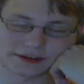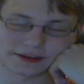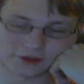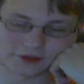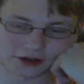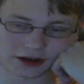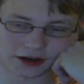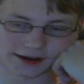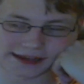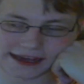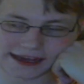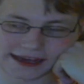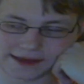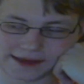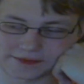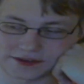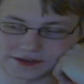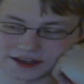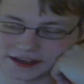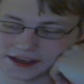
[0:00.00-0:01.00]
Playing so many
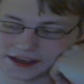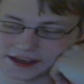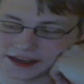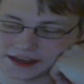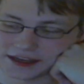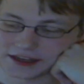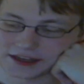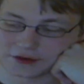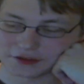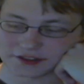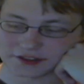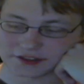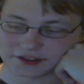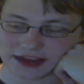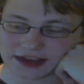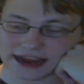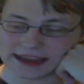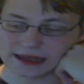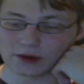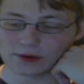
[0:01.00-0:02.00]
different card games,
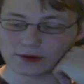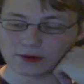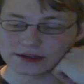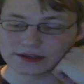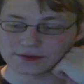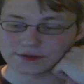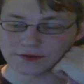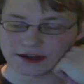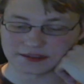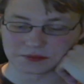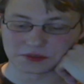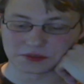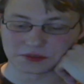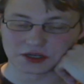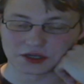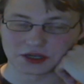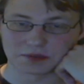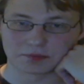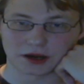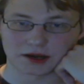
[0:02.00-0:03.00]
I can
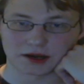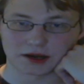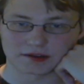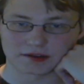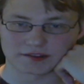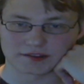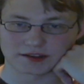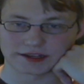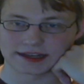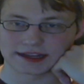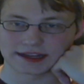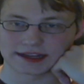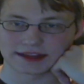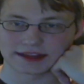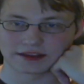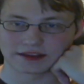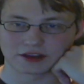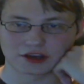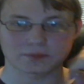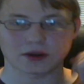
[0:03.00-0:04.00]
always find some good
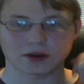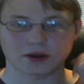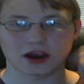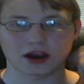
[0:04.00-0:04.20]
parts in it,